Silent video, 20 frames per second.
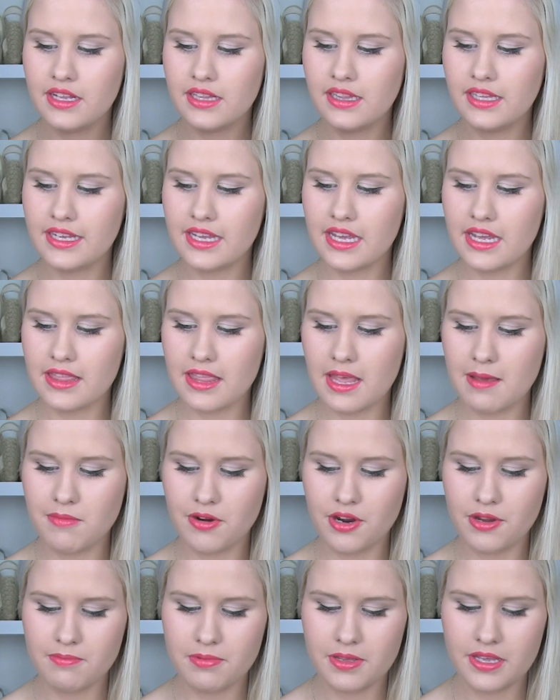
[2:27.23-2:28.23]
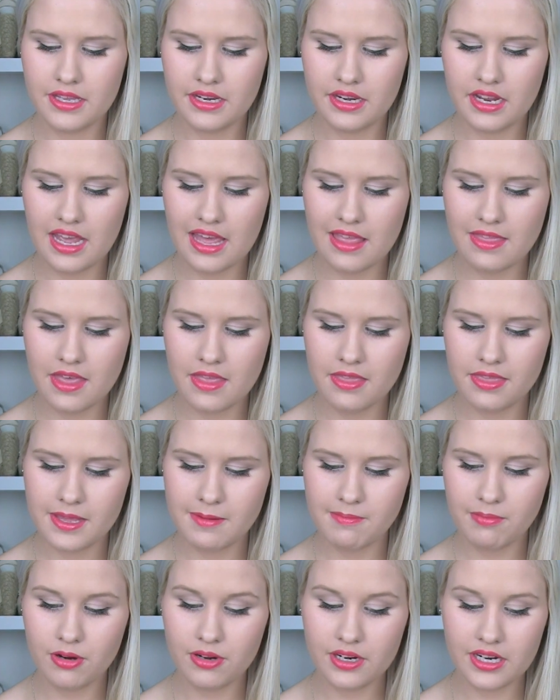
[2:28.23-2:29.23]
clicking them open, and then
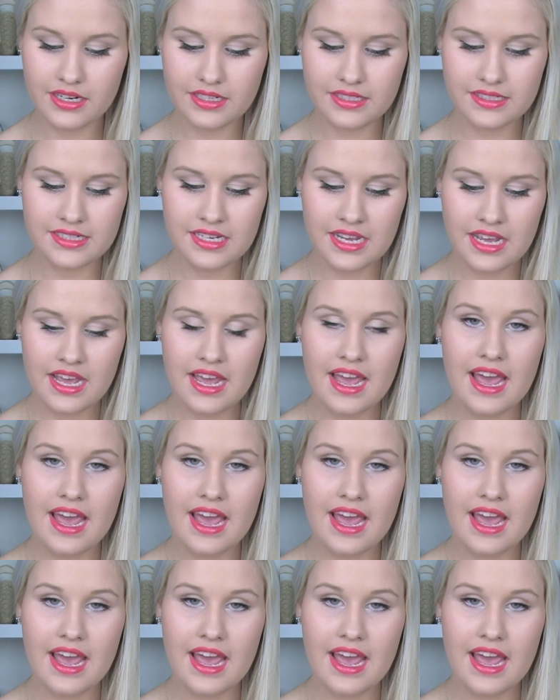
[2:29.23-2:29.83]
the product